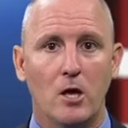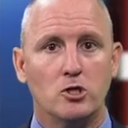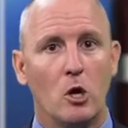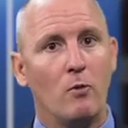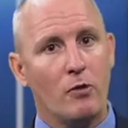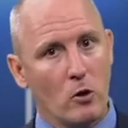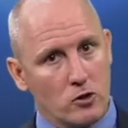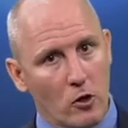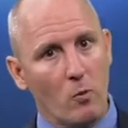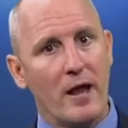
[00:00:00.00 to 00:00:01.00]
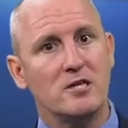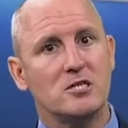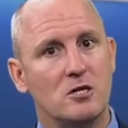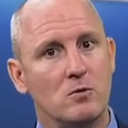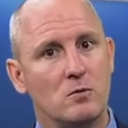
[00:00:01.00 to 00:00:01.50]
So those are the ways
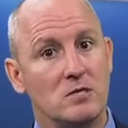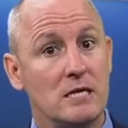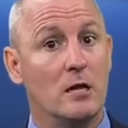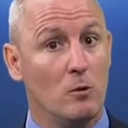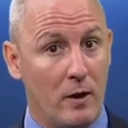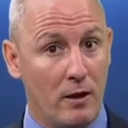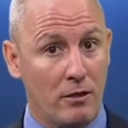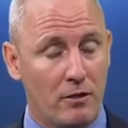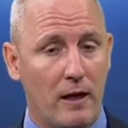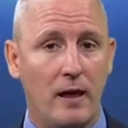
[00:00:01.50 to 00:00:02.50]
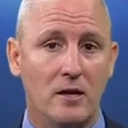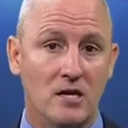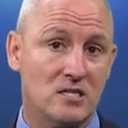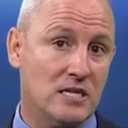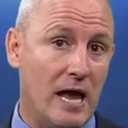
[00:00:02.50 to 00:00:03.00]
to deal with and
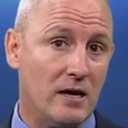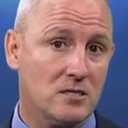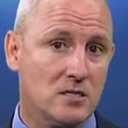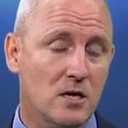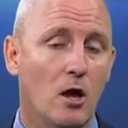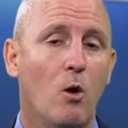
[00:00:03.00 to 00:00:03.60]
assess